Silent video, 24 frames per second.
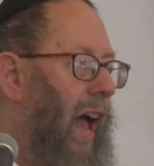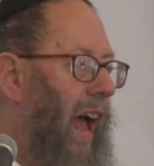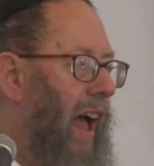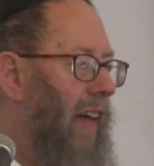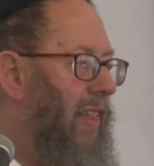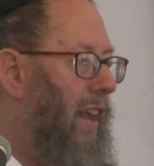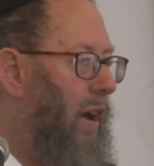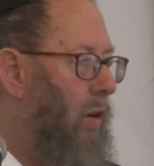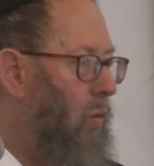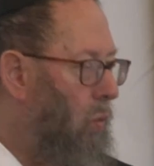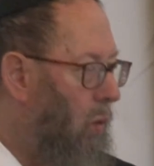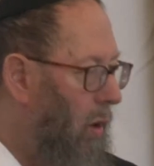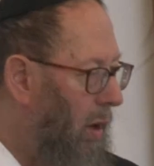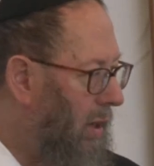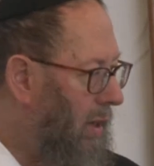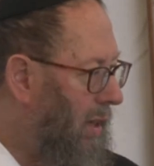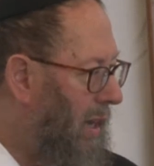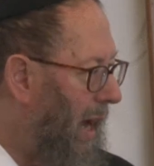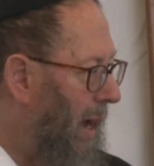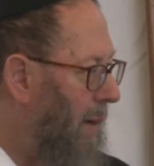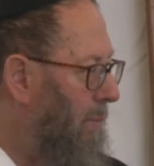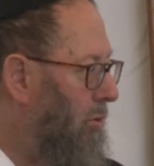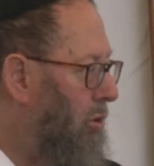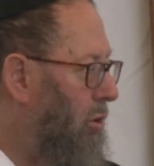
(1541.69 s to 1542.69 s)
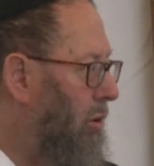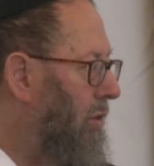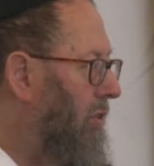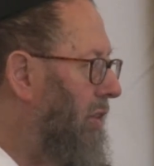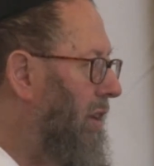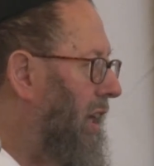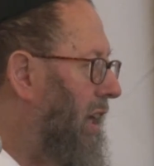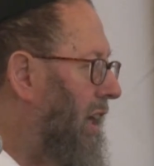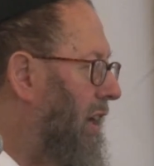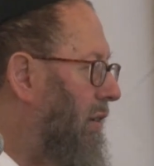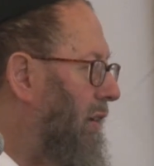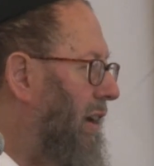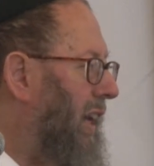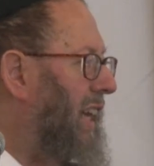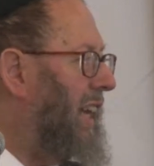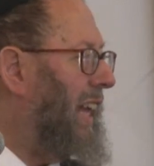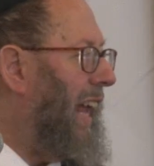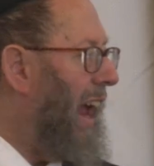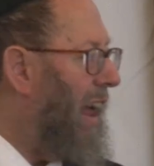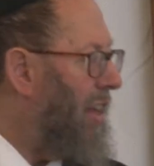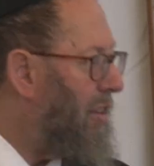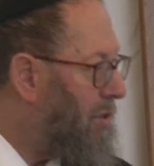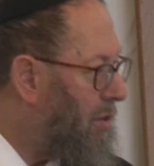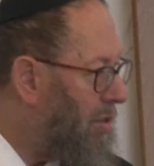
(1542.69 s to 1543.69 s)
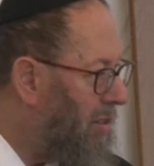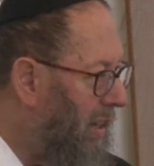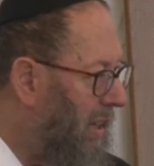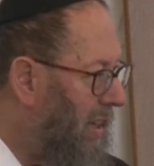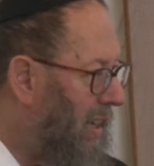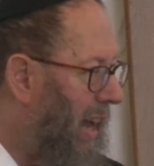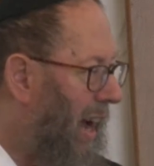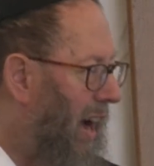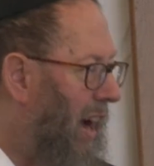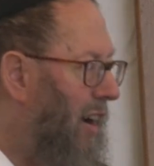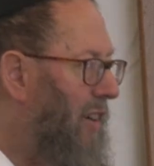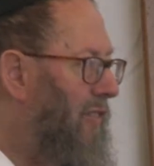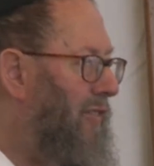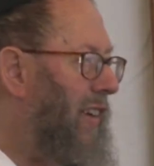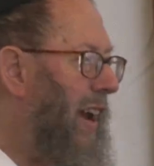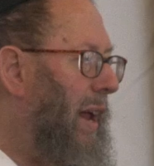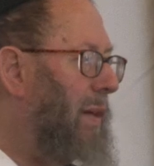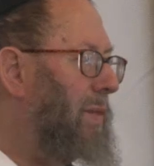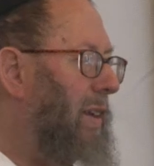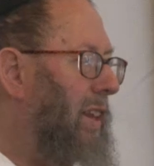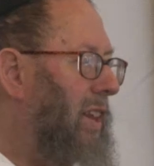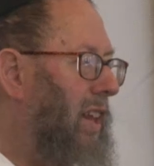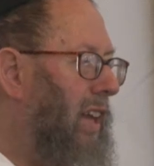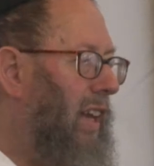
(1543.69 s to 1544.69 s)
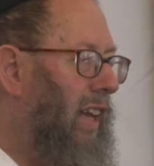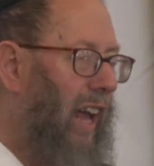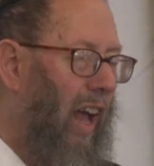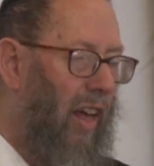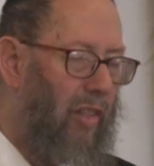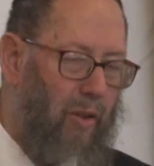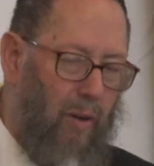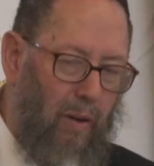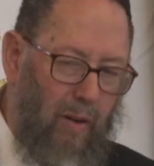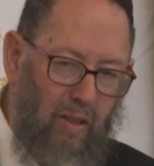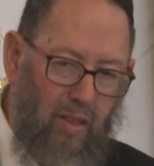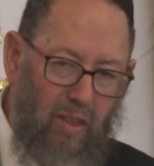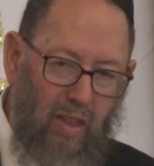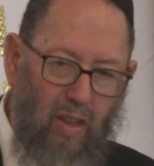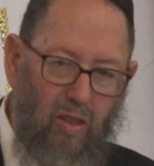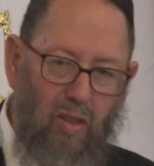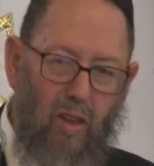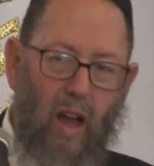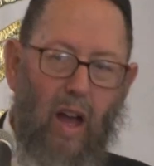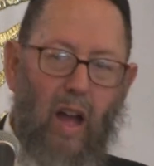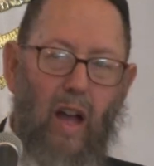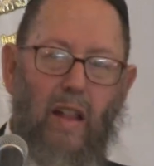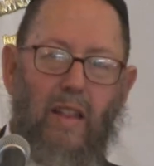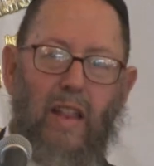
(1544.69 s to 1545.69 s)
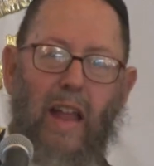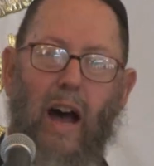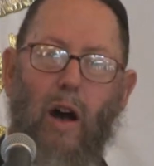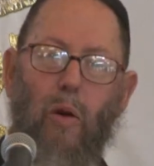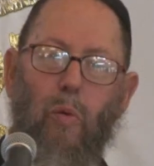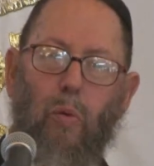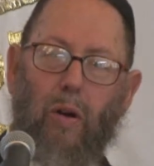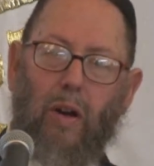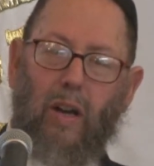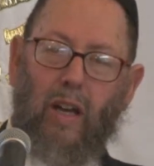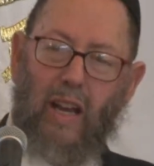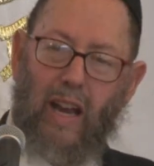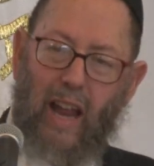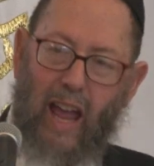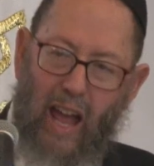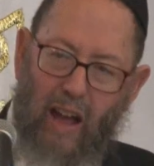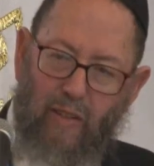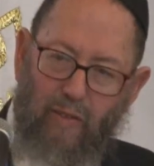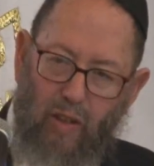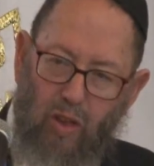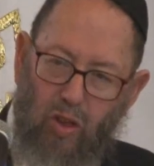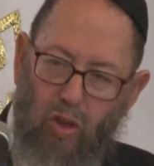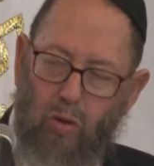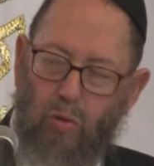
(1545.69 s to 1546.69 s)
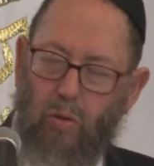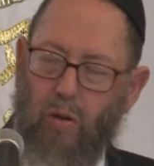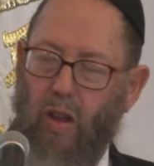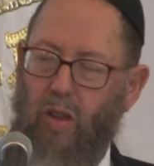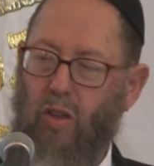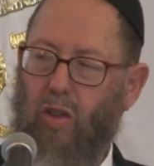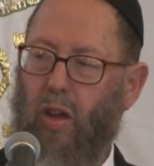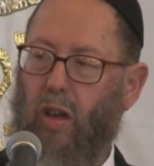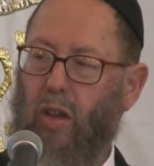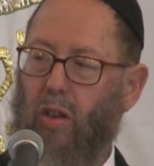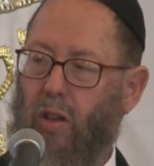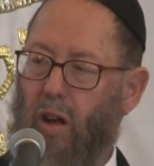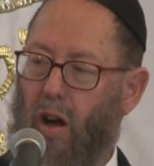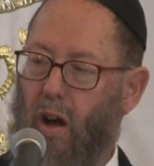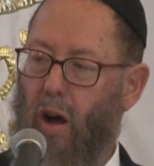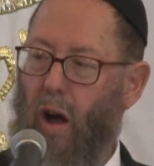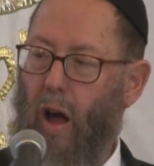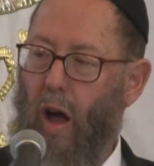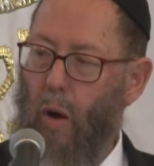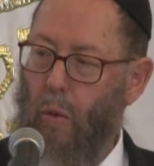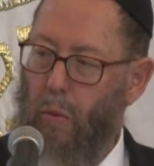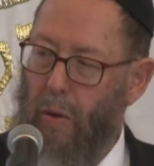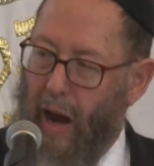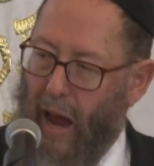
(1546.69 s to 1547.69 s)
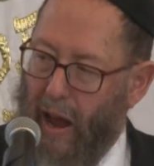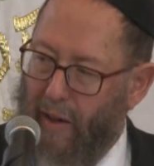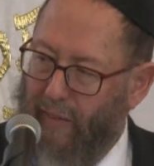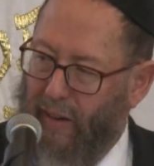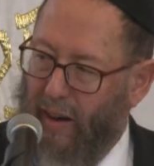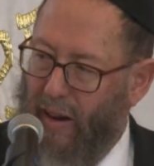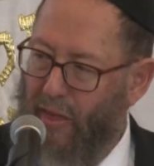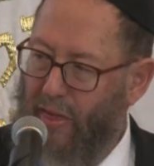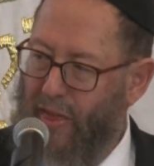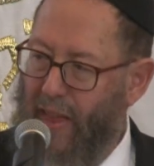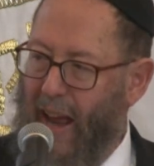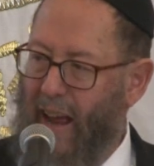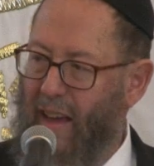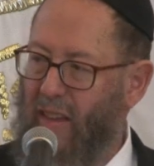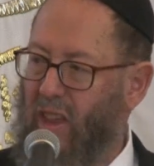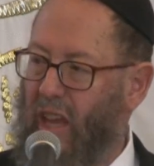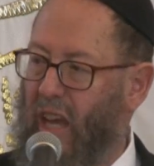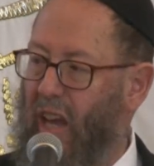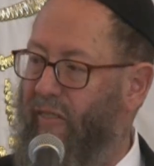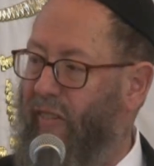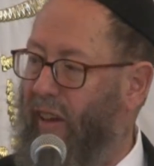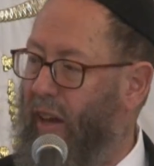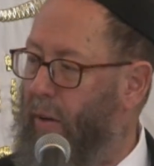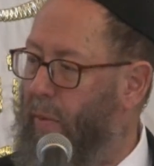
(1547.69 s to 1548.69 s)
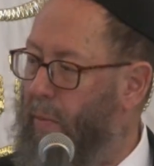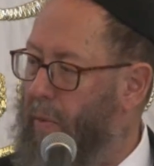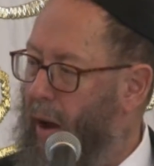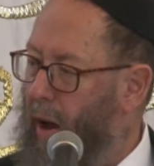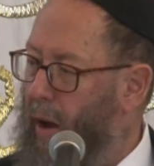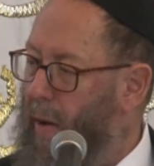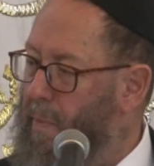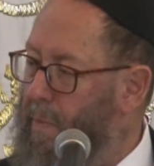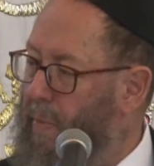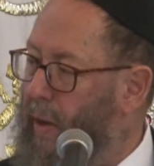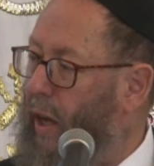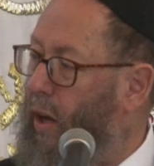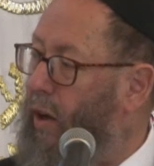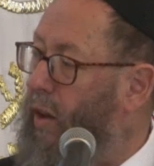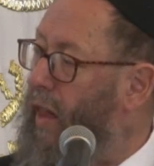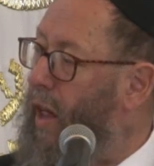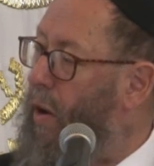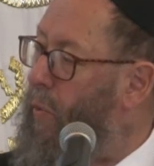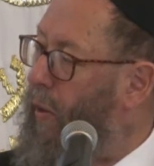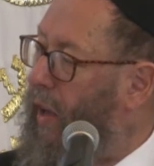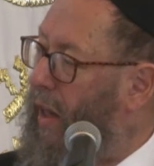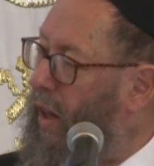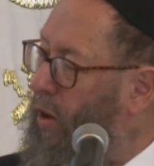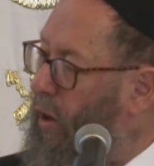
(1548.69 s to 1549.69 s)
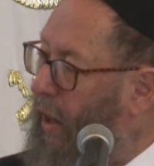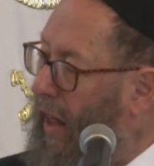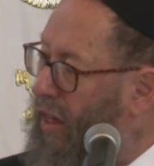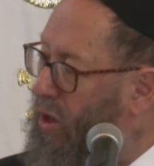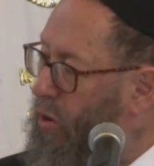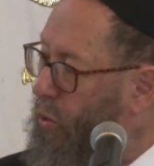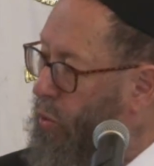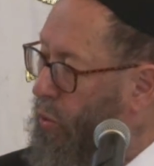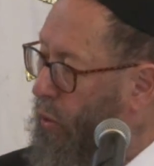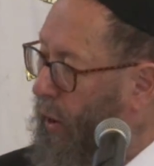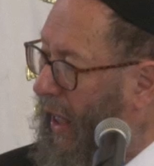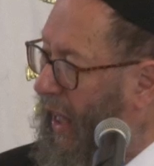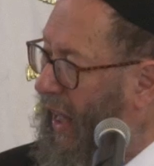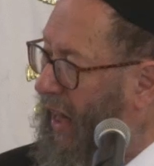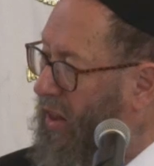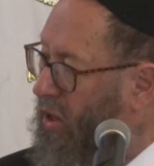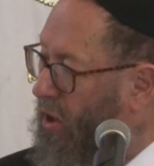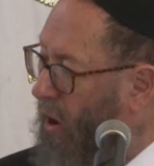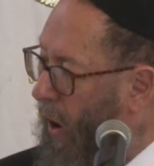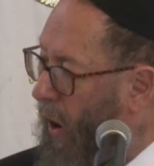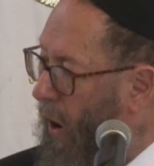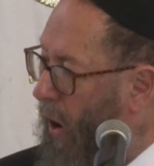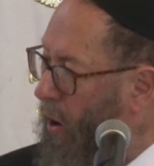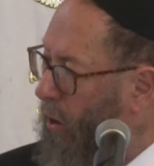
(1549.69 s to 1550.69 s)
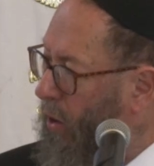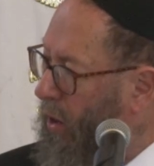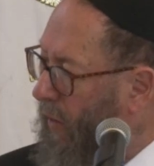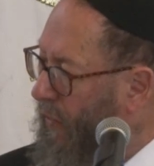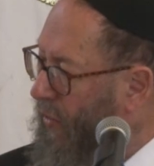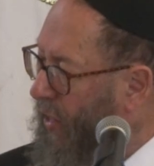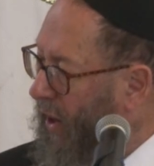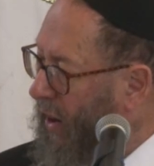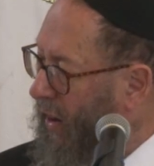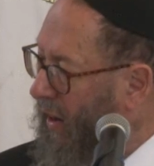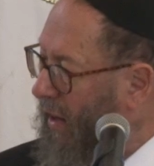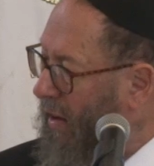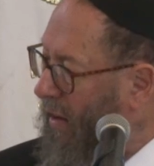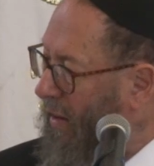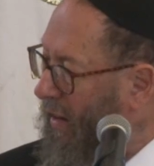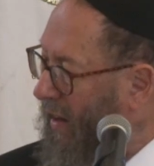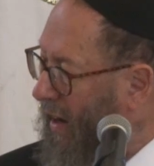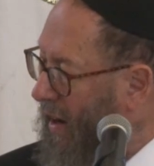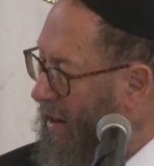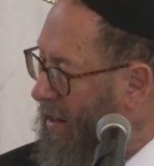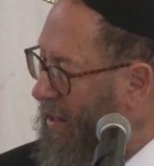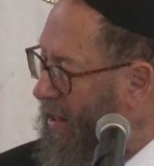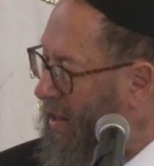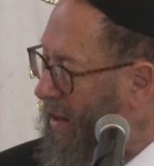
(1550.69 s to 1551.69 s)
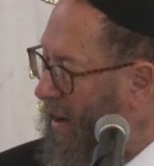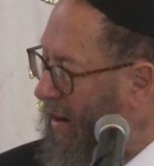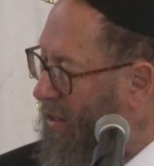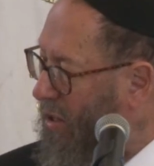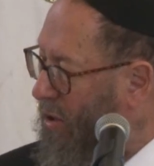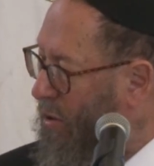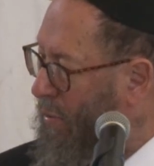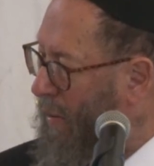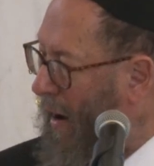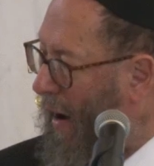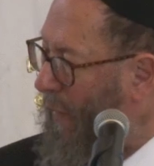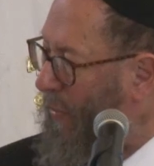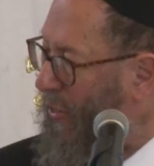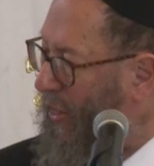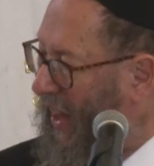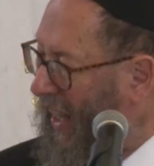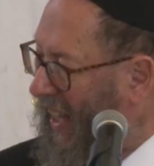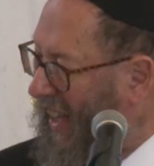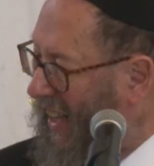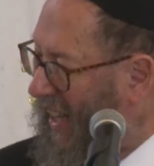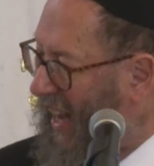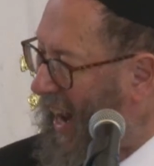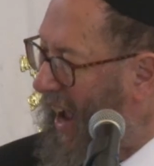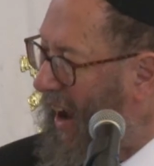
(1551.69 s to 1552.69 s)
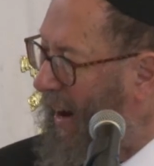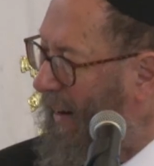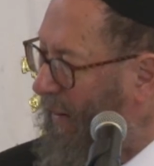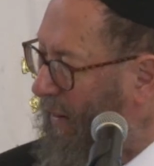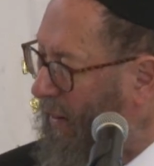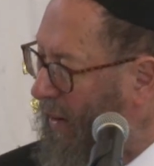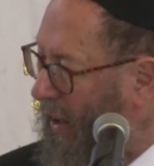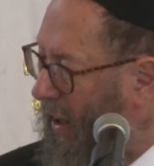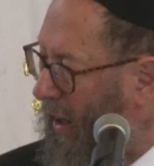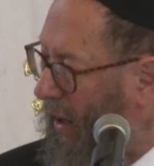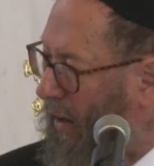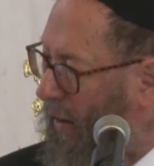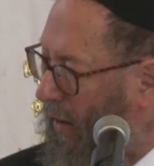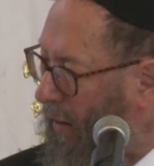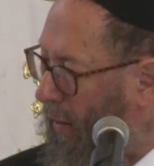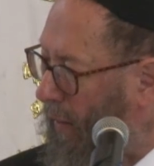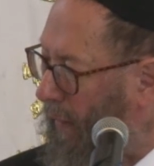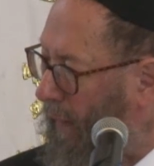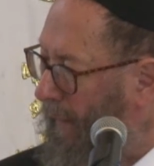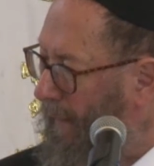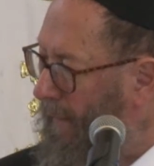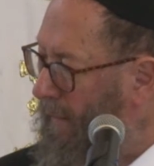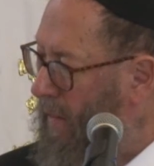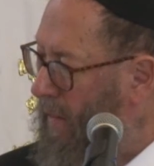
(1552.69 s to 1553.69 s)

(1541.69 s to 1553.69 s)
And at one time during the year, he gathers the entire family together and says, now we're going to have a Suda Seidah. We're having a Thanksgiving meal. And he reads all of the little incidents throughout the entire year